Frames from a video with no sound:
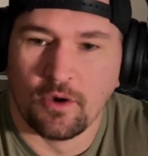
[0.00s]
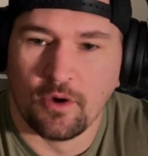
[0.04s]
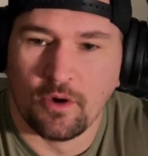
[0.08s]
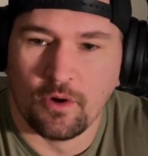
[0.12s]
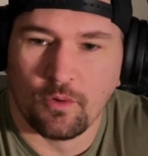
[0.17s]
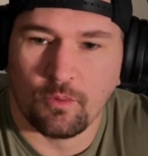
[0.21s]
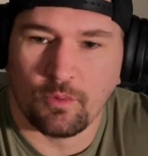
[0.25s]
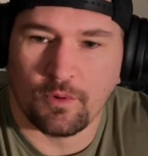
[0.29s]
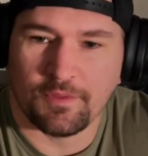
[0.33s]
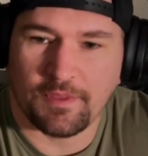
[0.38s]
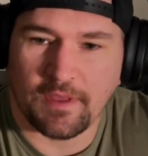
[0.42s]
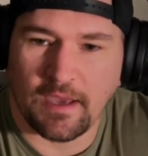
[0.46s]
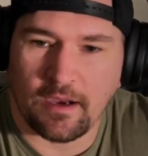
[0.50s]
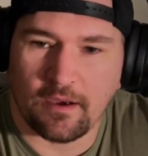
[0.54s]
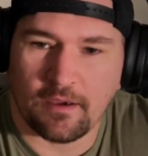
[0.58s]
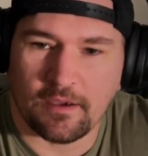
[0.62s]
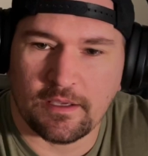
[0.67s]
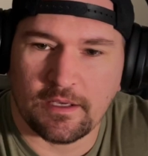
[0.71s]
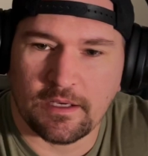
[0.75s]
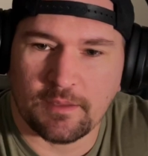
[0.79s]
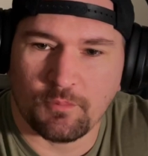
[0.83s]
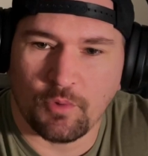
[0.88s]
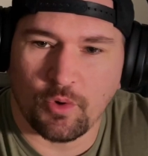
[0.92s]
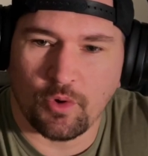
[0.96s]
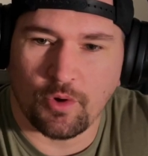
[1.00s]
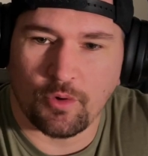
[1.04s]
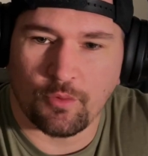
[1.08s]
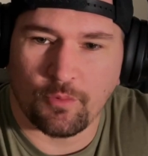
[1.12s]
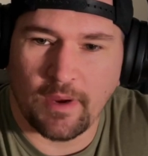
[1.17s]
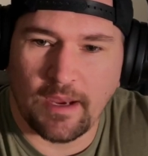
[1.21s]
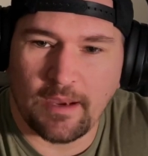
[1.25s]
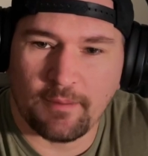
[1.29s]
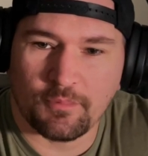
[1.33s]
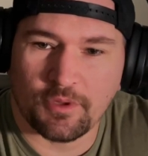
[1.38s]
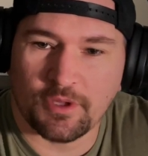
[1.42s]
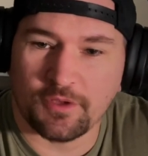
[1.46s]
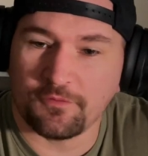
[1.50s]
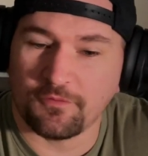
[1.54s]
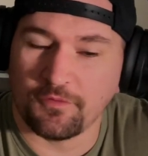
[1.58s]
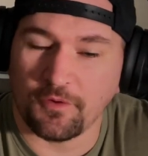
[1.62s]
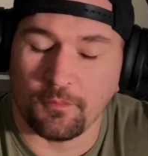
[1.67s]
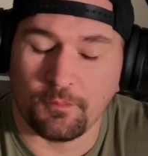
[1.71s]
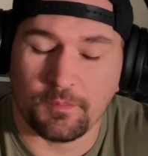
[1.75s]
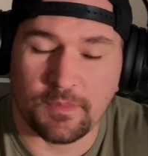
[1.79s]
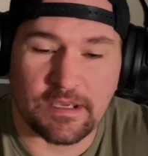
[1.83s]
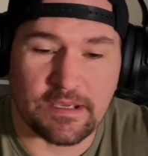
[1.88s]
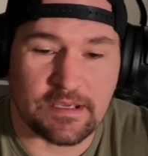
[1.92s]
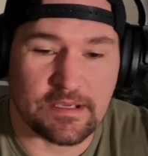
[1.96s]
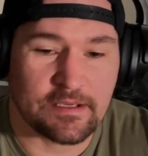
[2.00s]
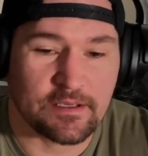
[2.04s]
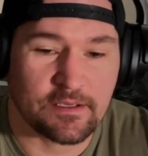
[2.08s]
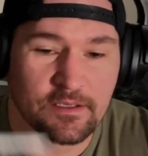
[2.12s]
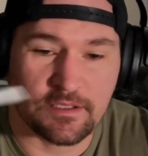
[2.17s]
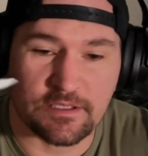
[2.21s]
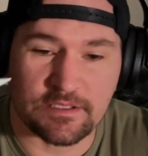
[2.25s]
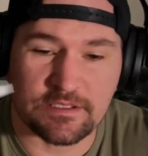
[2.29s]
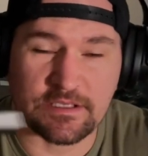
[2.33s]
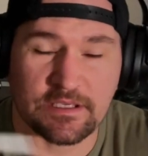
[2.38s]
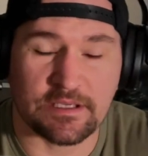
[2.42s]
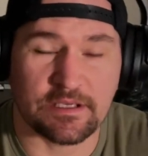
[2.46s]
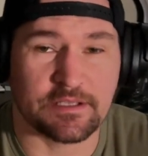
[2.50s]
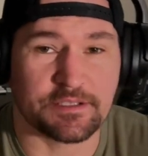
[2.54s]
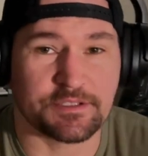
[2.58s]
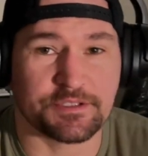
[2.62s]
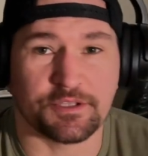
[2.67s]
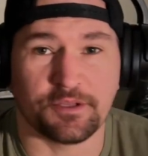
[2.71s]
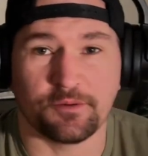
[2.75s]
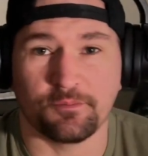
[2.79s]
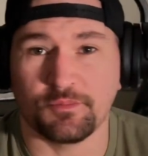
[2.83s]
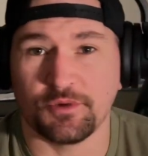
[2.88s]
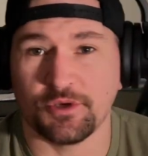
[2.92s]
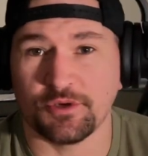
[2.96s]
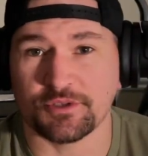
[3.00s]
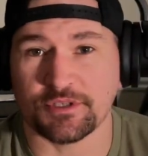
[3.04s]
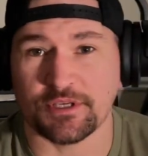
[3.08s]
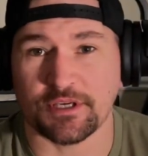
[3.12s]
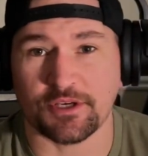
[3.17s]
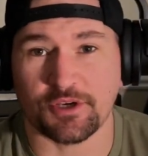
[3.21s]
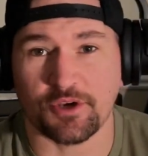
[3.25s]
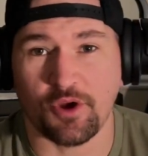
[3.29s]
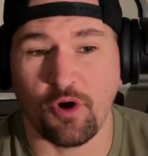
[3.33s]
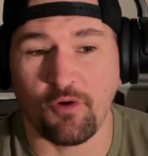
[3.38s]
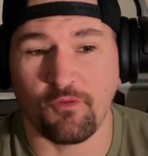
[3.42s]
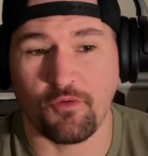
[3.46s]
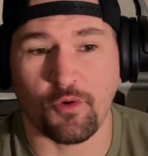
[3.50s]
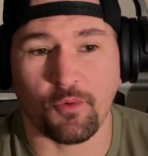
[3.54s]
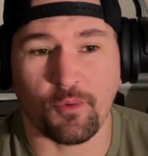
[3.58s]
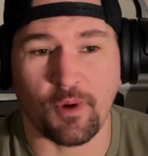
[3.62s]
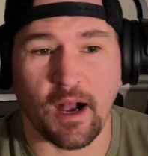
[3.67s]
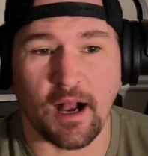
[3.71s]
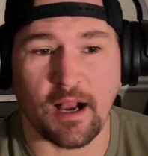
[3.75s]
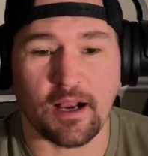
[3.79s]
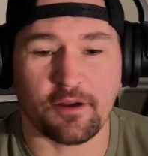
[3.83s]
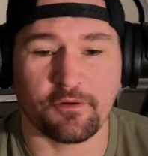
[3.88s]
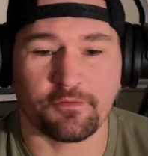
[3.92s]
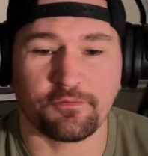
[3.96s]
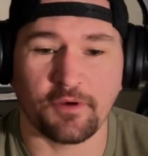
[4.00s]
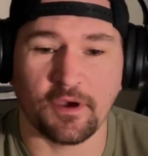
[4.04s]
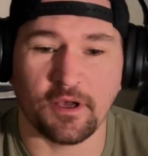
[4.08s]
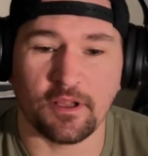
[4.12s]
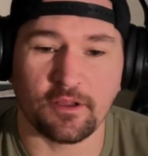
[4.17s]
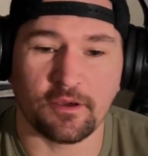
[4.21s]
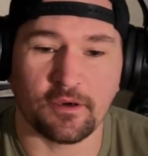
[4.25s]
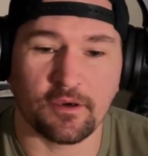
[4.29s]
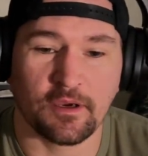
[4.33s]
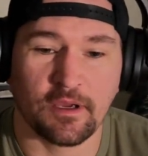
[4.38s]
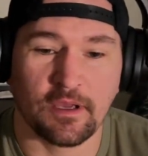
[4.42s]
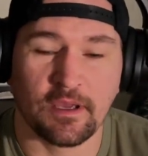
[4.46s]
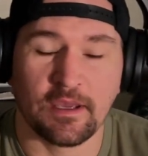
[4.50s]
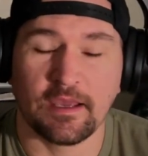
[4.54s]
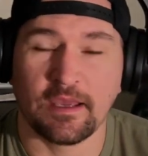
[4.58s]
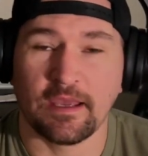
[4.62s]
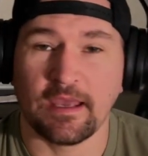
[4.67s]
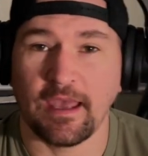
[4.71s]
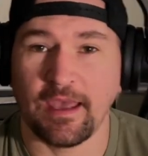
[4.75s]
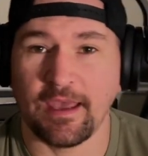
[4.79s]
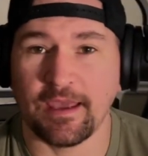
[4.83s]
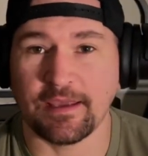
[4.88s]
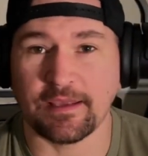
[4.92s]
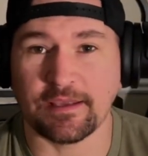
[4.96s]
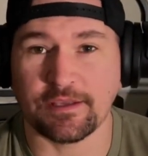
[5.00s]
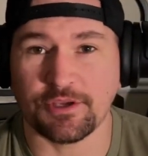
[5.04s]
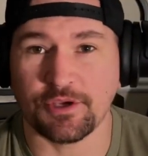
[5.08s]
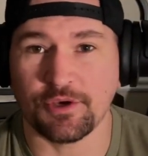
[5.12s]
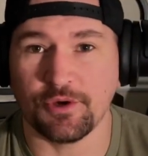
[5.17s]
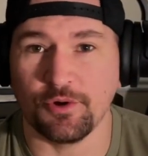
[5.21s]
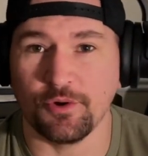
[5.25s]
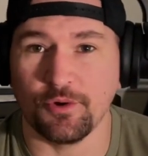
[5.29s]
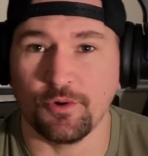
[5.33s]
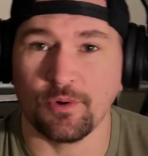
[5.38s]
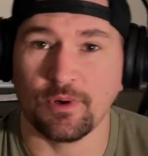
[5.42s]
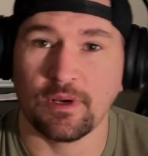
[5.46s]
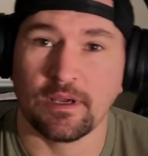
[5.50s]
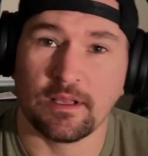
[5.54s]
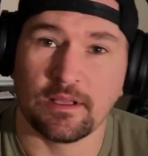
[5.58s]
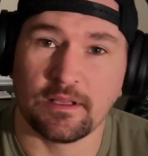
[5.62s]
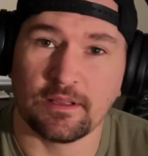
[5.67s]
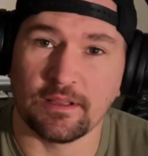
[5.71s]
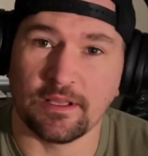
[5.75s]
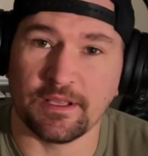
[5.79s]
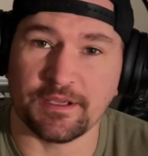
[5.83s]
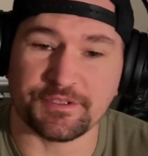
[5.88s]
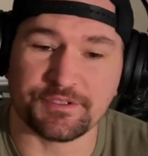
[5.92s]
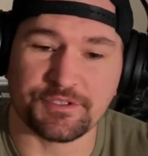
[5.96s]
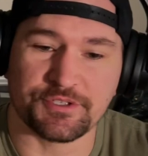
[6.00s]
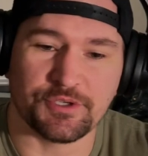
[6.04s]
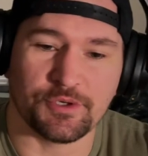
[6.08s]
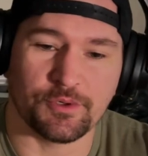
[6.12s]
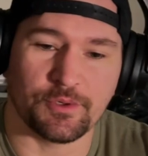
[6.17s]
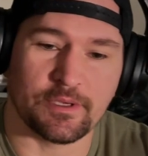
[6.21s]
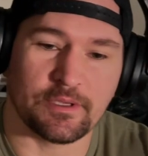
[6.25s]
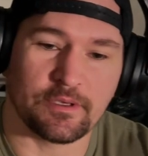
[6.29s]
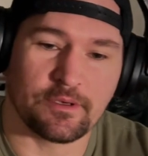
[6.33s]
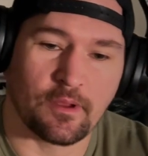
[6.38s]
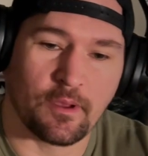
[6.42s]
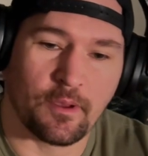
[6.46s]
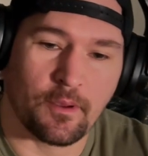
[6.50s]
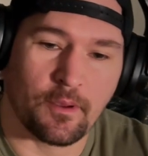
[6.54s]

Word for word: without any more rambling from me, let's get into the music. Nova Rockafeller, hey you, let's do it.